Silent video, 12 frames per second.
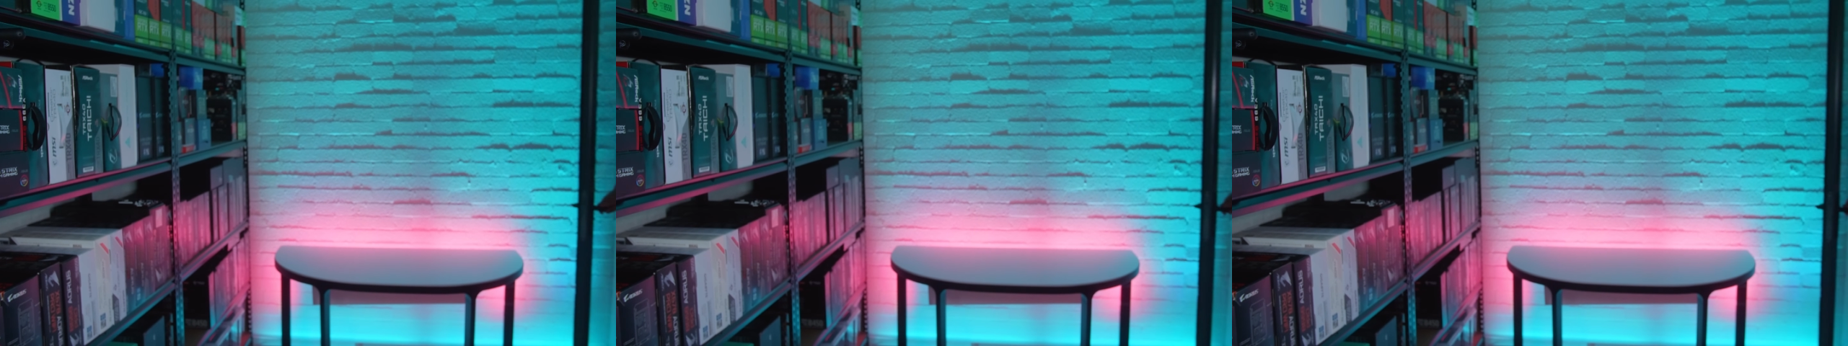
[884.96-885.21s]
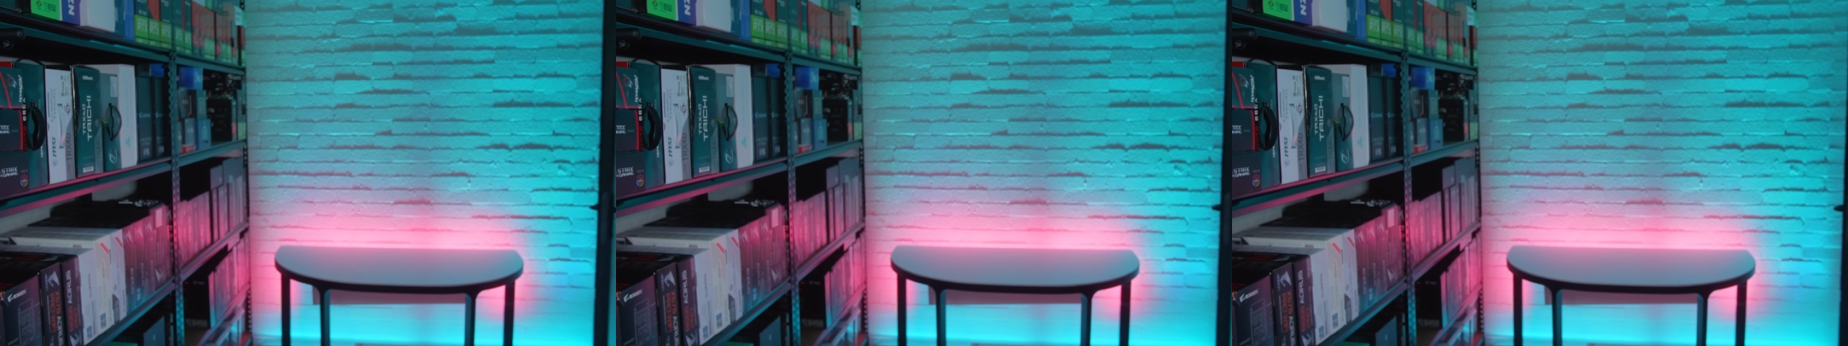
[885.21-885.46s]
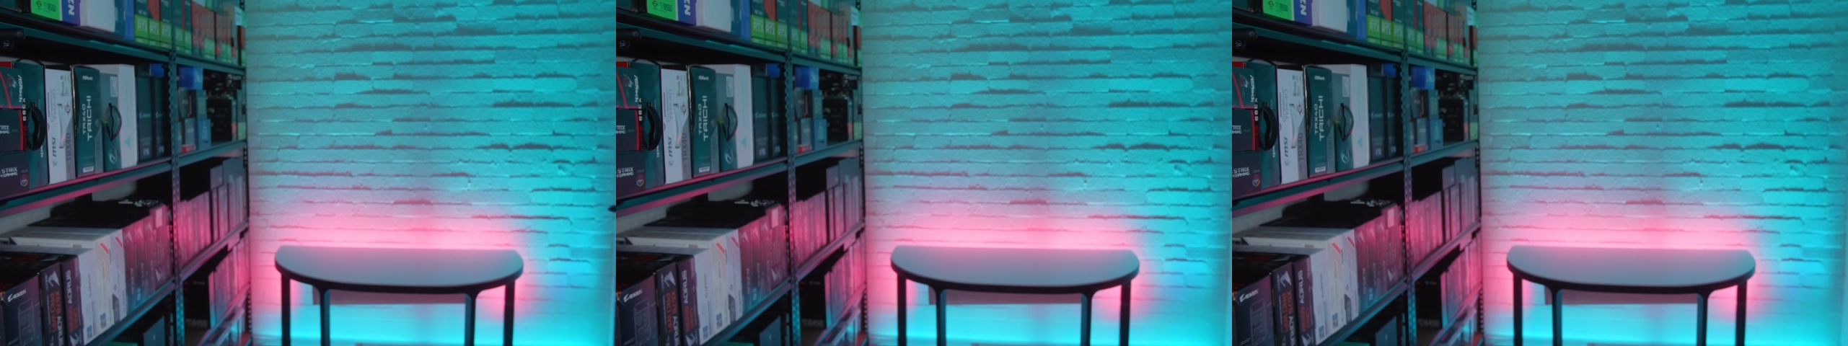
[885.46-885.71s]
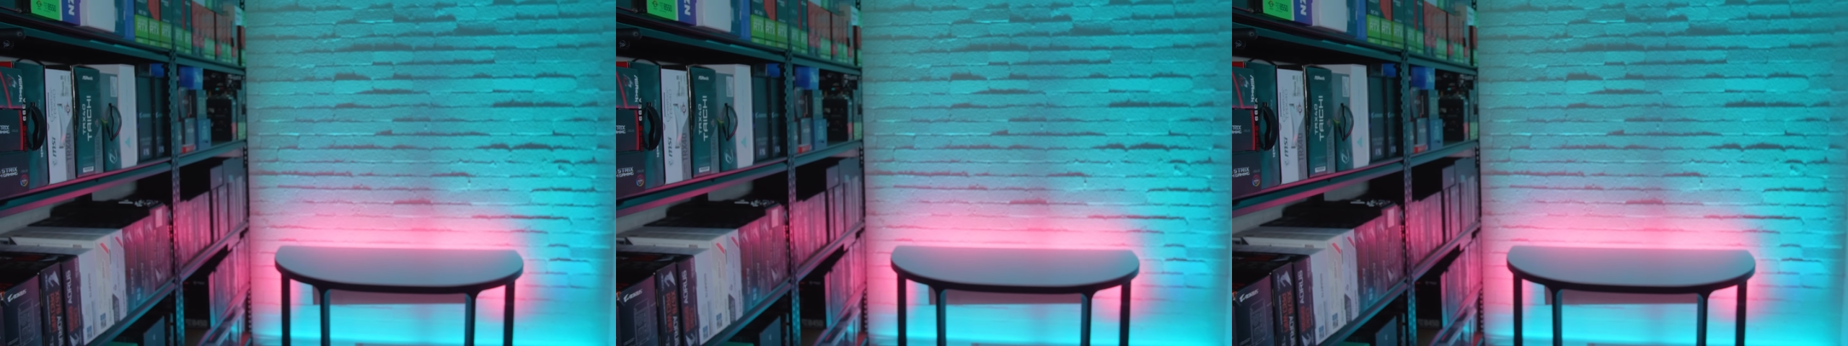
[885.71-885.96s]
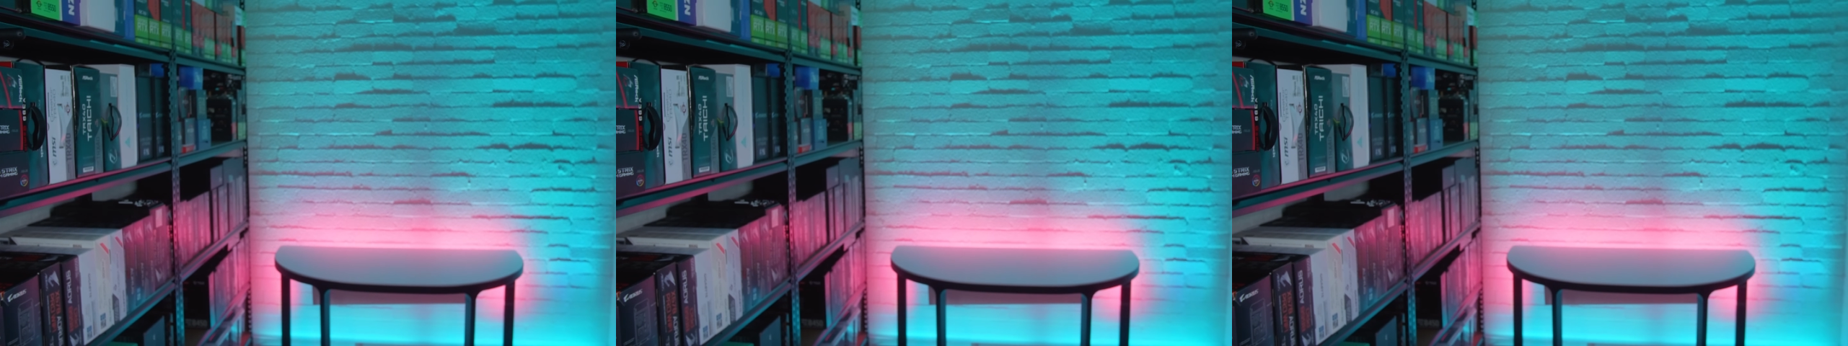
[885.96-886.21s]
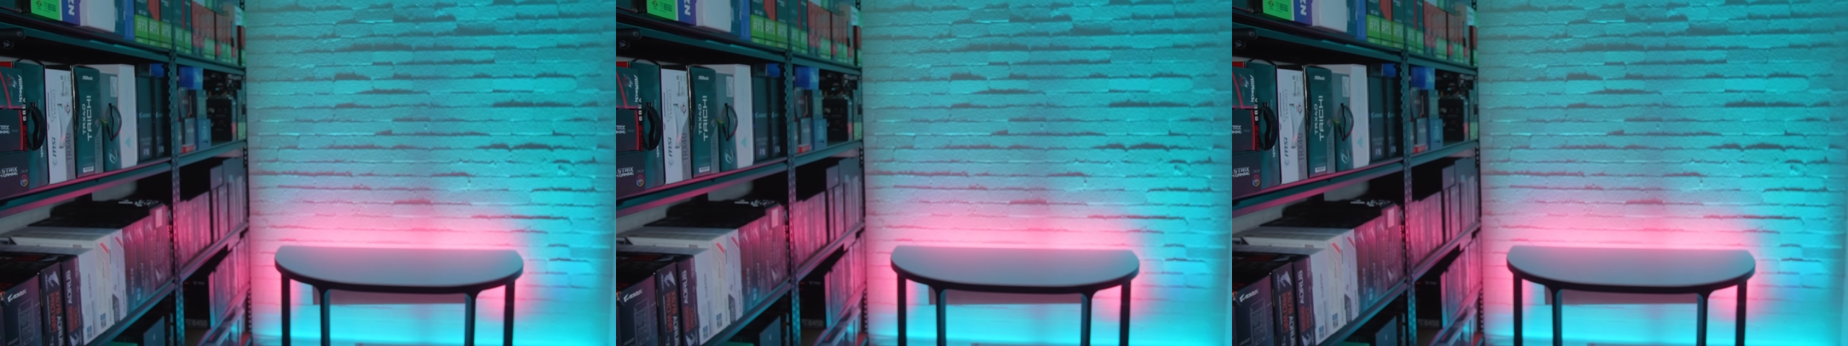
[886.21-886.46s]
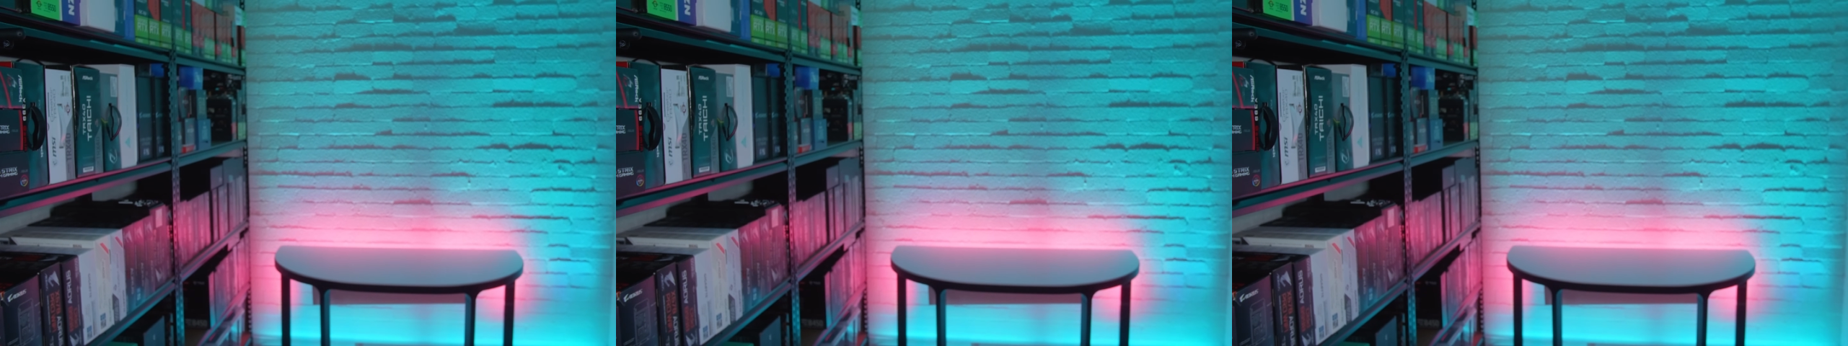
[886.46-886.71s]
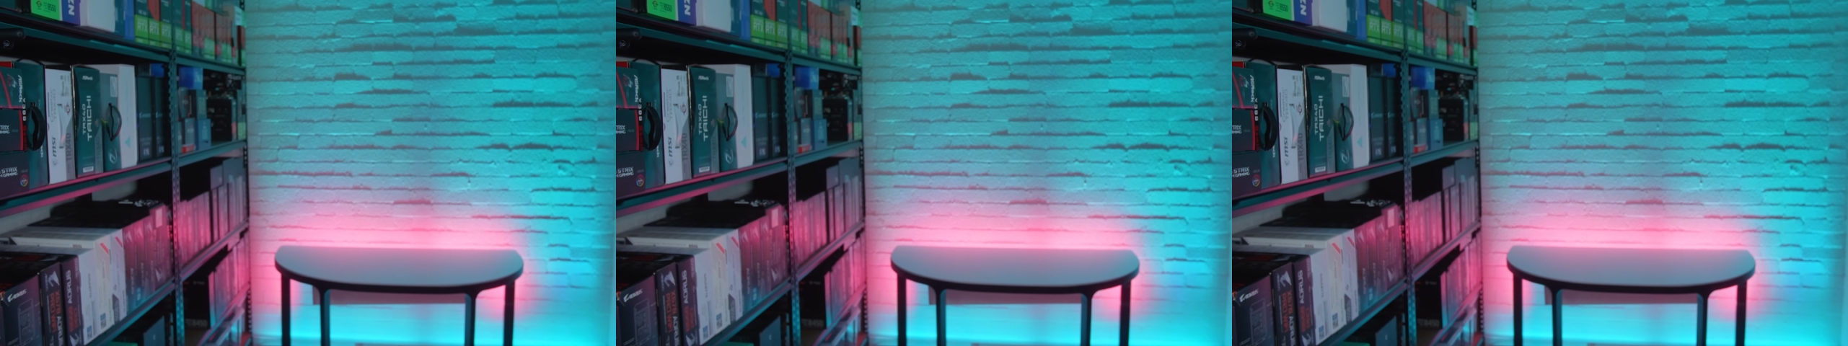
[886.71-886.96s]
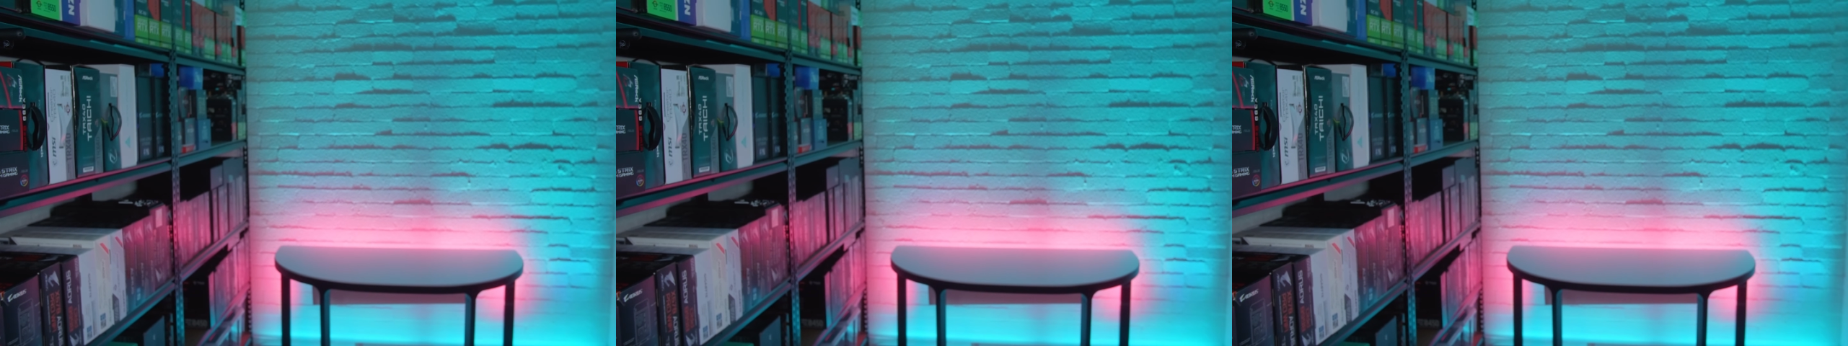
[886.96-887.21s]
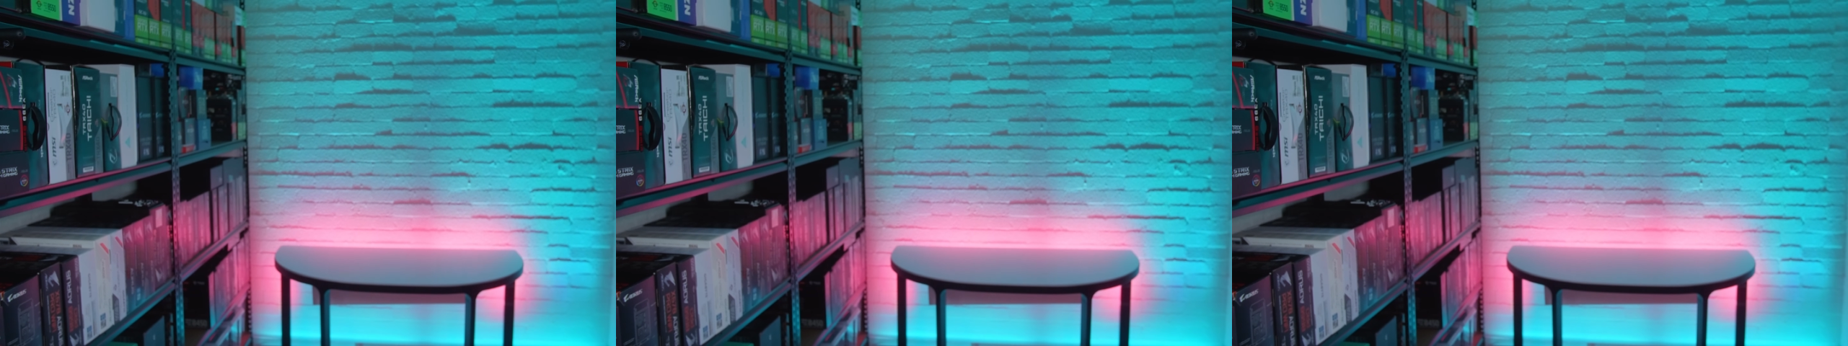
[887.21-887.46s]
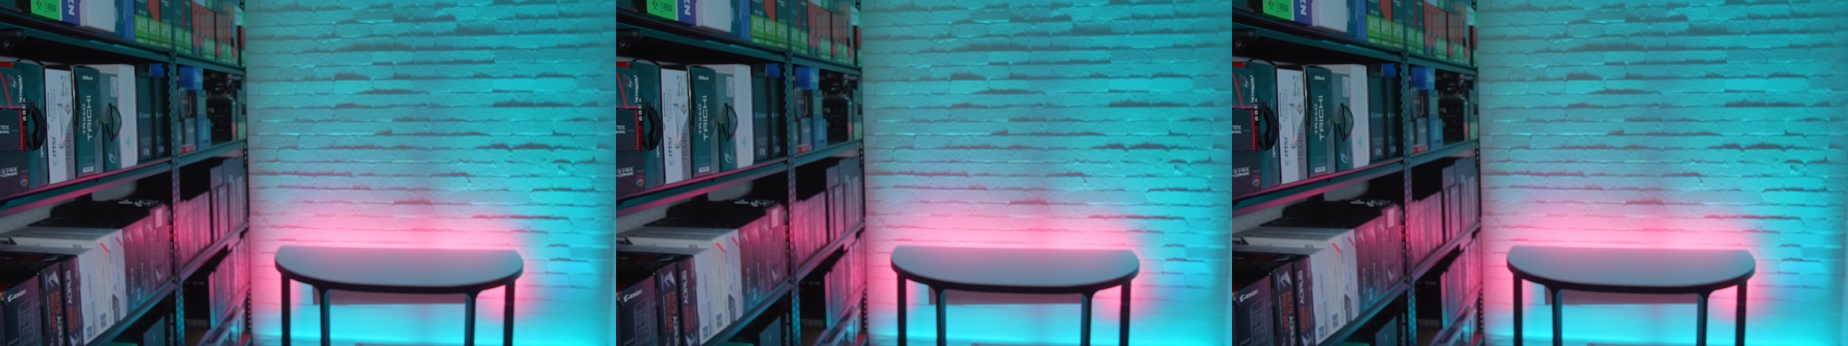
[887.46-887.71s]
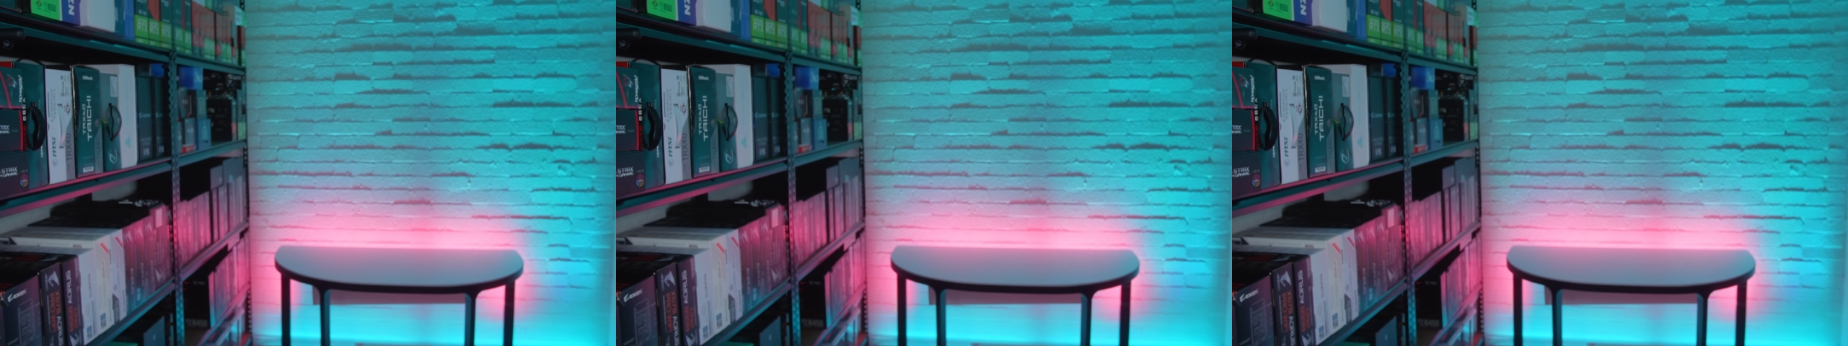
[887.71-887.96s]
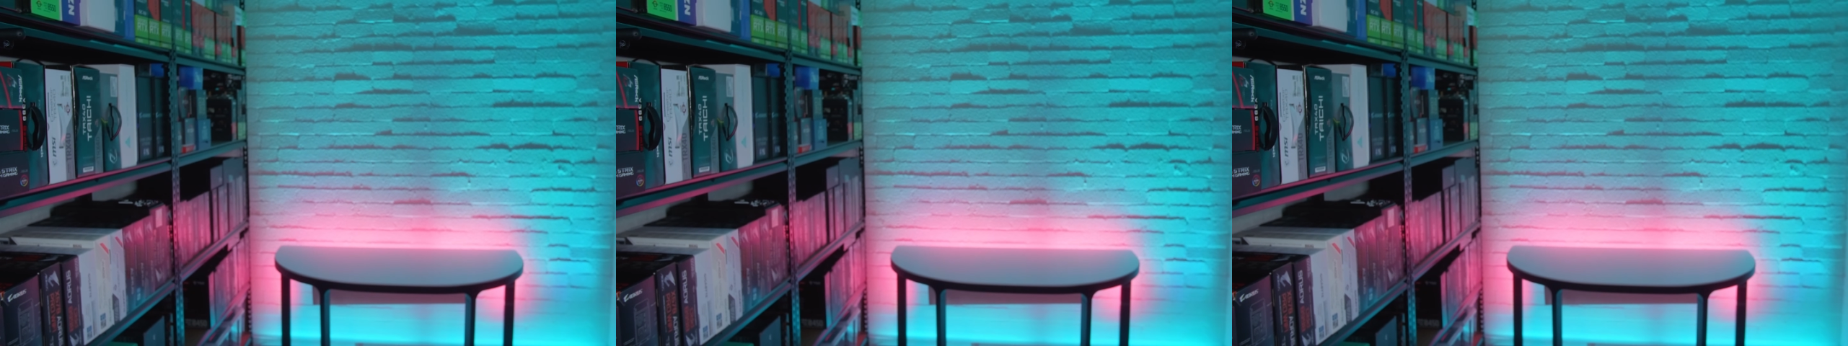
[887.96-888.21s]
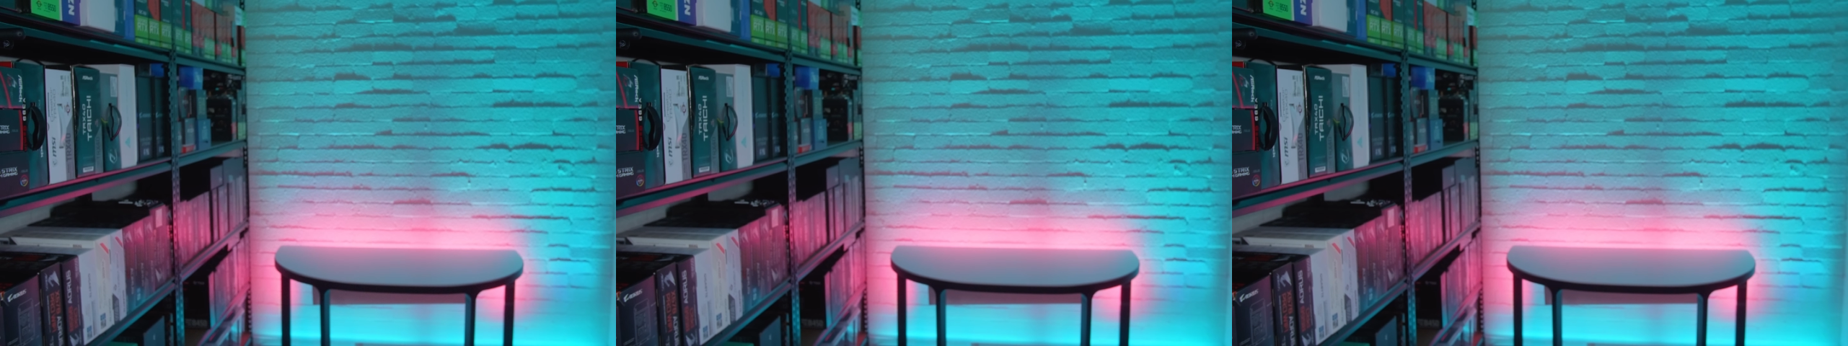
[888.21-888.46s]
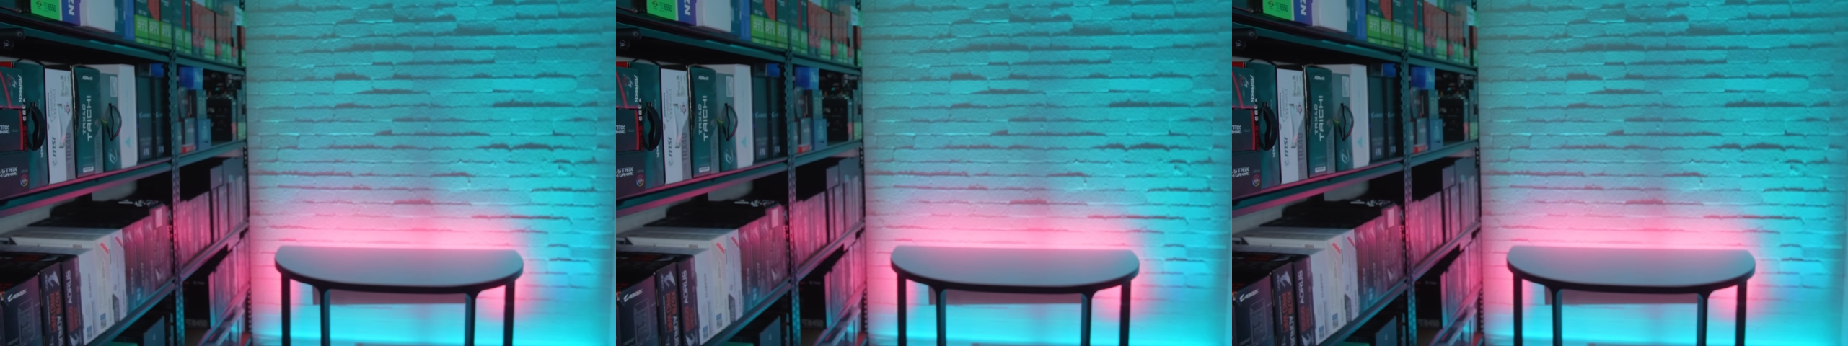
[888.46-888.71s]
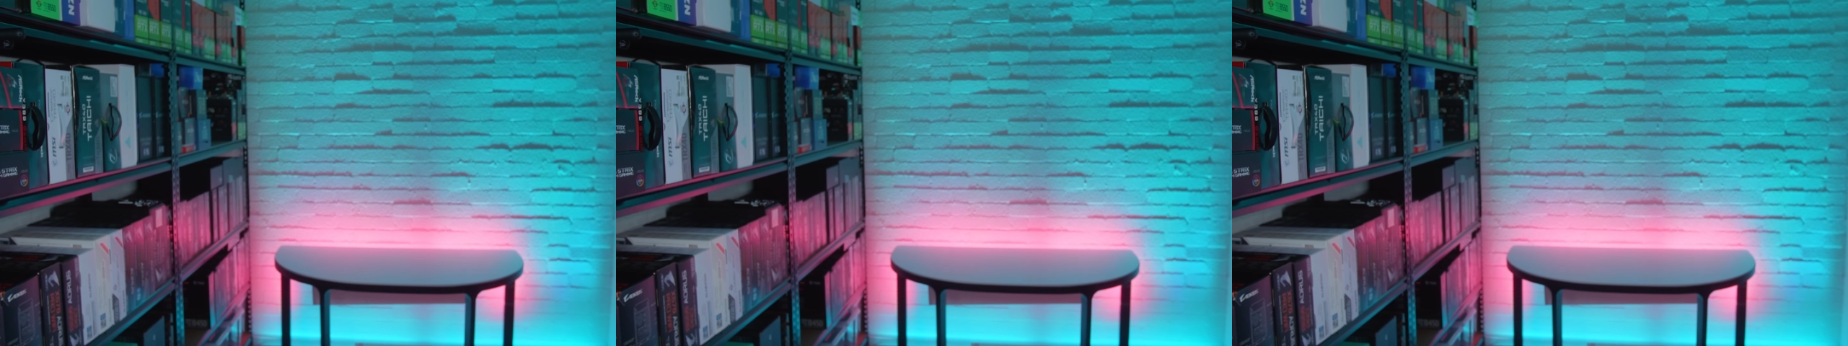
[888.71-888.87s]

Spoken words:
[unreadable: no face in view]